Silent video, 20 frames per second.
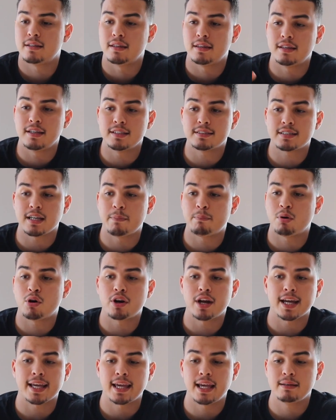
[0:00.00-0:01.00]
this I
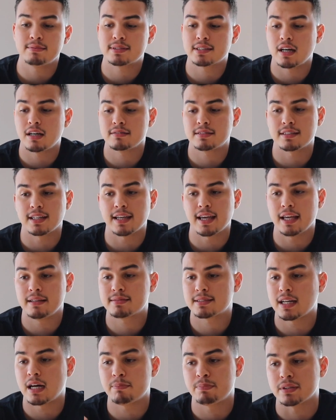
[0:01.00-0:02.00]
bought at GameStop. It's the
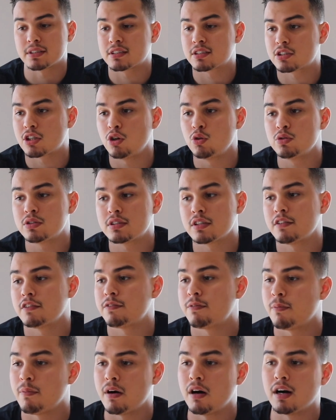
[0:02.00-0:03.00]
GameStop
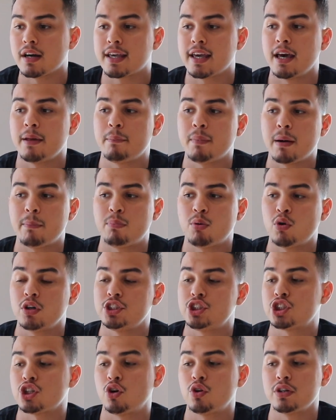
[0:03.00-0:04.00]
exclusive. Again, my
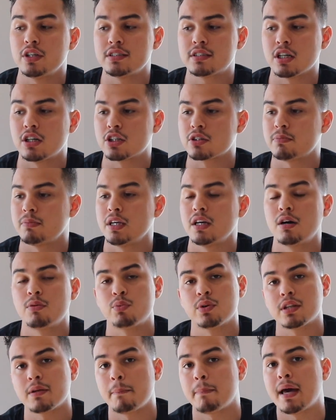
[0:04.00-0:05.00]
boy Jonas hooked me up
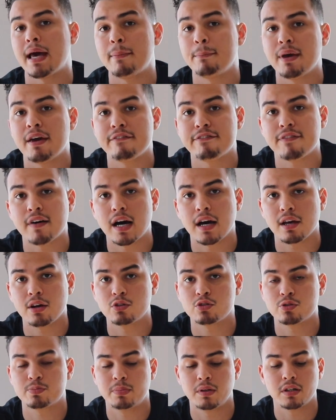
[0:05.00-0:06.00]
with the Batman
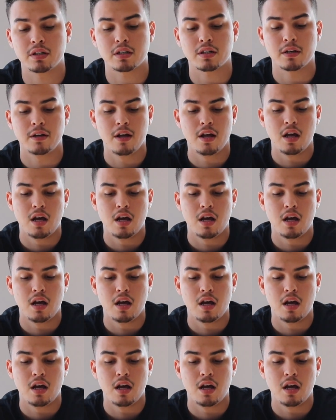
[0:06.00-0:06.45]
Files book.